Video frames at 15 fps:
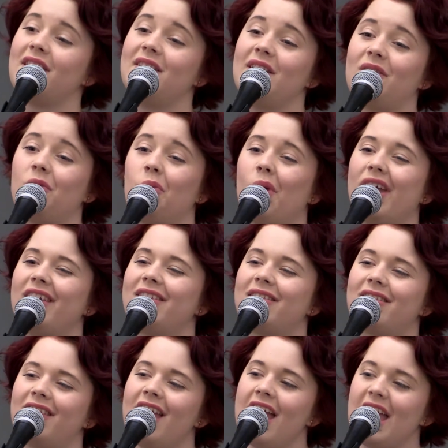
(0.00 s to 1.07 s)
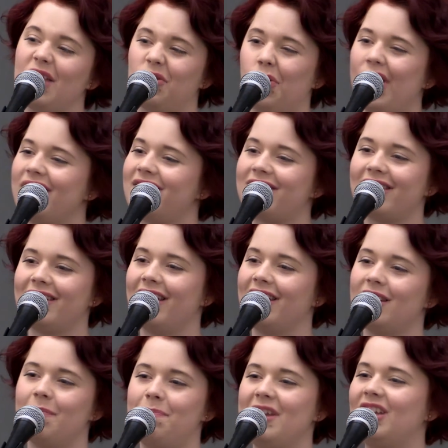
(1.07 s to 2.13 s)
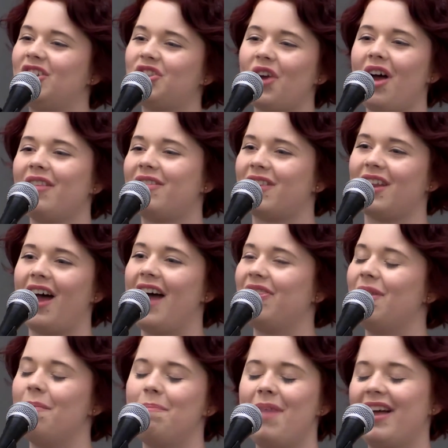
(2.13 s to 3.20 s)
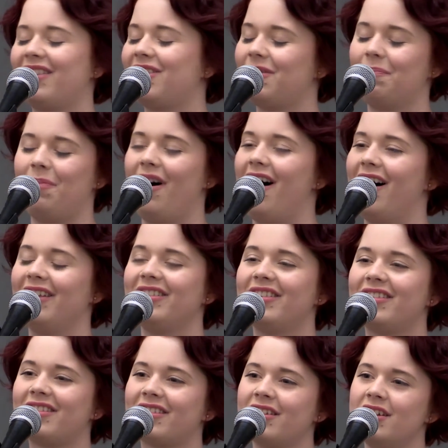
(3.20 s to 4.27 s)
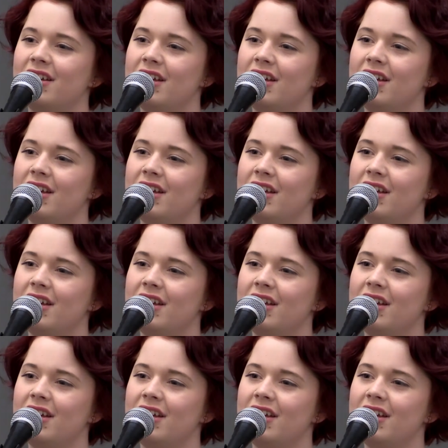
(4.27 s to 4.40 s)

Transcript: and this waist is wasted under big shirts that hide the best parts.